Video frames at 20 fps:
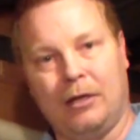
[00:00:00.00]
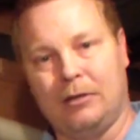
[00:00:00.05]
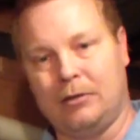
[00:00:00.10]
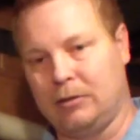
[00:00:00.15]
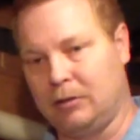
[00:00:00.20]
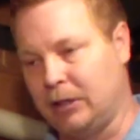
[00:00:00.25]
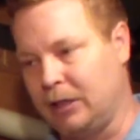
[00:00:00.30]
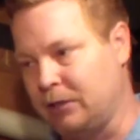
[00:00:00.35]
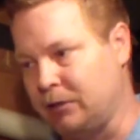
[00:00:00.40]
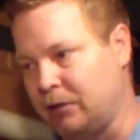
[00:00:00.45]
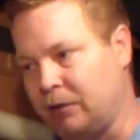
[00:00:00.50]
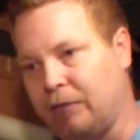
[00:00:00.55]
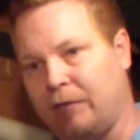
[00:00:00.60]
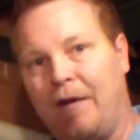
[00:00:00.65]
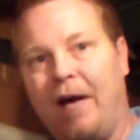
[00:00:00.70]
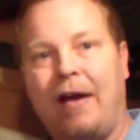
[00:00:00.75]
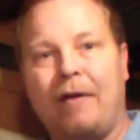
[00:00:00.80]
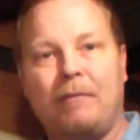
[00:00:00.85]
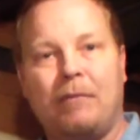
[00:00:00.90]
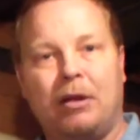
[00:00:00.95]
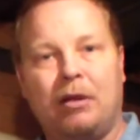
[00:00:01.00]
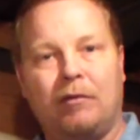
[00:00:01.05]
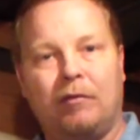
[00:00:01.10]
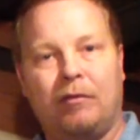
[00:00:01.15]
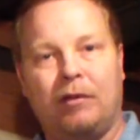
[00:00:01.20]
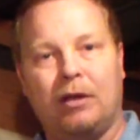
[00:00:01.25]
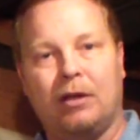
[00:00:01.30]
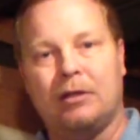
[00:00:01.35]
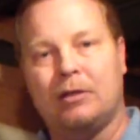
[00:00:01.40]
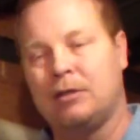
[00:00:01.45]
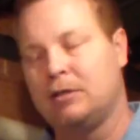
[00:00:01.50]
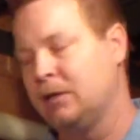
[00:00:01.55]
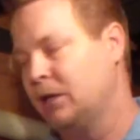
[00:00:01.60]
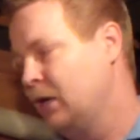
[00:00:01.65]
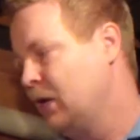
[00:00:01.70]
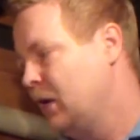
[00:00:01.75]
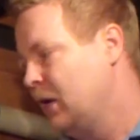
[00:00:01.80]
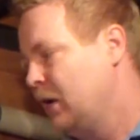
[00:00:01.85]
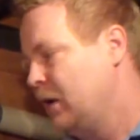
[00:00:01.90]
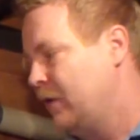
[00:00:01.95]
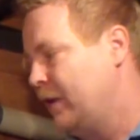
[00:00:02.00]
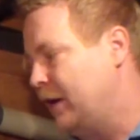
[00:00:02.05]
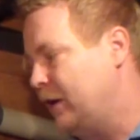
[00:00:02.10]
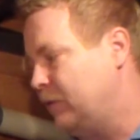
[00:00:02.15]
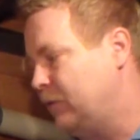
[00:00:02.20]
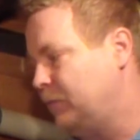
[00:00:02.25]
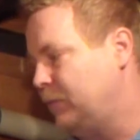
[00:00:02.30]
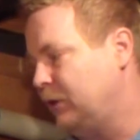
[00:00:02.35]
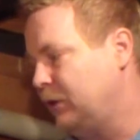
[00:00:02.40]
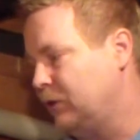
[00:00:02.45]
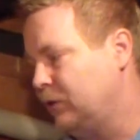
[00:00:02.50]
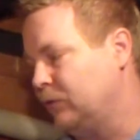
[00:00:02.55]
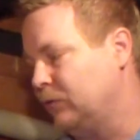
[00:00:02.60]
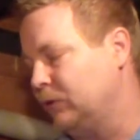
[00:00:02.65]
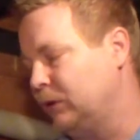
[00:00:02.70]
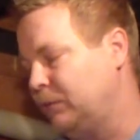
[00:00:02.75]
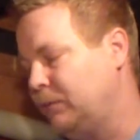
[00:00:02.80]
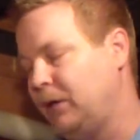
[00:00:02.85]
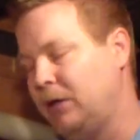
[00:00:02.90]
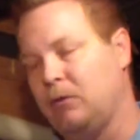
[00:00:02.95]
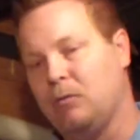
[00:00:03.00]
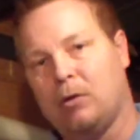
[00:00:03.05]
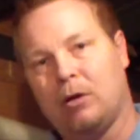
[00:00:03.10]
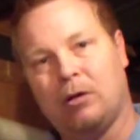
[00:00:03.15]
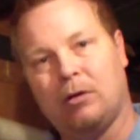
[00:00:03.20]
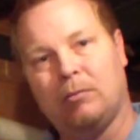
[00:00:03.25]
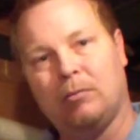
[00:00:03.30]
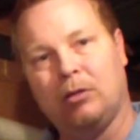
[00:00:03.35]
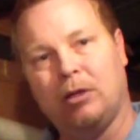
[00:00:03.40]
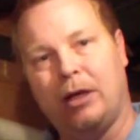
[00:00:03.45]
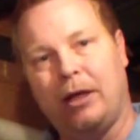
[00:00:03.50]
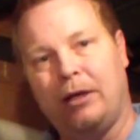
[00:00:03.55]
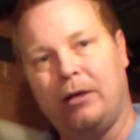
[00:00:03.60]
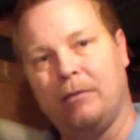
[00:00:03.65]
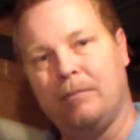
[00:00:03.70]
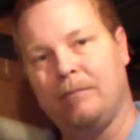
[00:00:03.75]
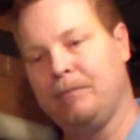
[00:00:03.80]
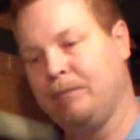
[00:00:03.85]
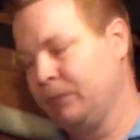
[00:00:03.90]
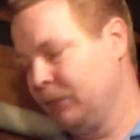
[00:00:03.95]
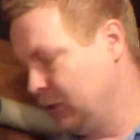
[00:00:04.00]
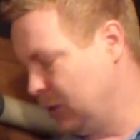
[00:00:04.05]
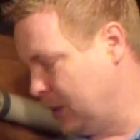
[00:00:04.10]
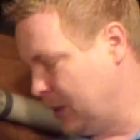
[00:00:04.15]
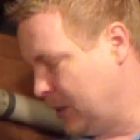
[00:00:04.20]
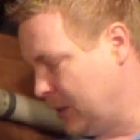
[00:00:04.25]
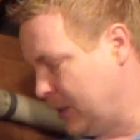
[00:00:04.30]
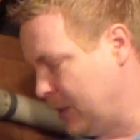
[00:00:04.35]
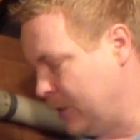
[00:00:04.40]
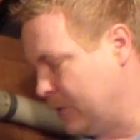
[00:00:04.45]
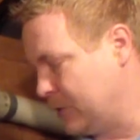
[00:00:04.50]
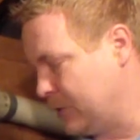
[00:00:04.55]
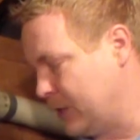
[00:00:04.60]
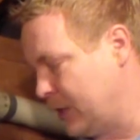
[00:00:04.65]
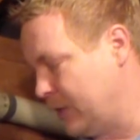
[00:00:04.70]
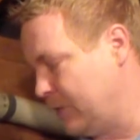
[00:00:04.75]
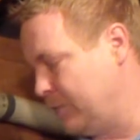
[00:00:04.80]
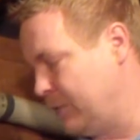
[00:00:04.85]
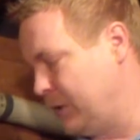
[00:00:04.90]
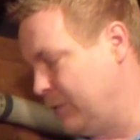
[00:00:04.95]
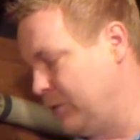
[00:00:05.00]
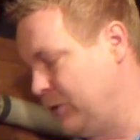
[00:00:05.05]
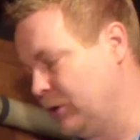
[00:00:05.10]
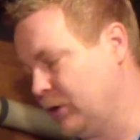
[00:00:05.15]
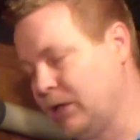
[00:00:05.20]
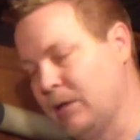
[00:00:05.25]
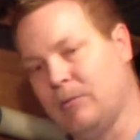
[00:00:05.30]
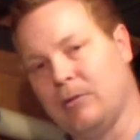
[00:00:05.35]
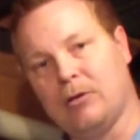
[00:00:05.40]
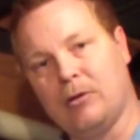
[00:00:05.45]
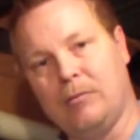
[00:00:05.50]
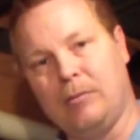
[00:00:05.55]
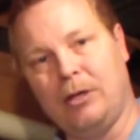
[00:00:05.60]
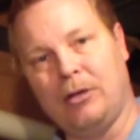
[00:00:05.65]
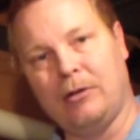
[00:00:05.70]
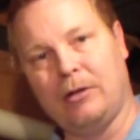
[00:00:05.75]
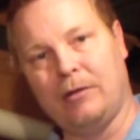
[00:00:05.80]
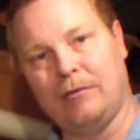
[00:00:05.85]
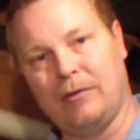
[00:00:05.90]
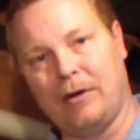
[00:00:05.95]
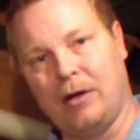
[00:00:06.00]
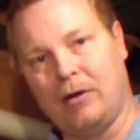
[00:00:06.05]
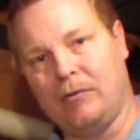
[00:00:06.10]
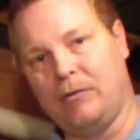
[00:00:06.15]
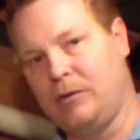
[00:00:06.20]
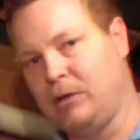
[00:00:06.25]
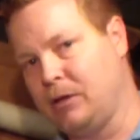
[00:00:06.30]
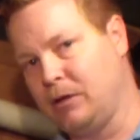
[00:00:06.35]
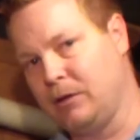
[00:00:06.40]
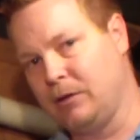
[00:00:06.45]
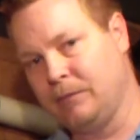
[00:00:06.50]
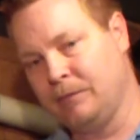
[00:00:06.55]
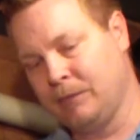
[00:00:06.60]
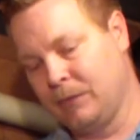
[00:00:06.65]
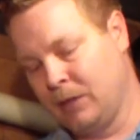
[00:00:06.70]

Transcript: It's less than a 5-minute fix. That would be your only main wearable item outside of maybe your chemical metering valve here.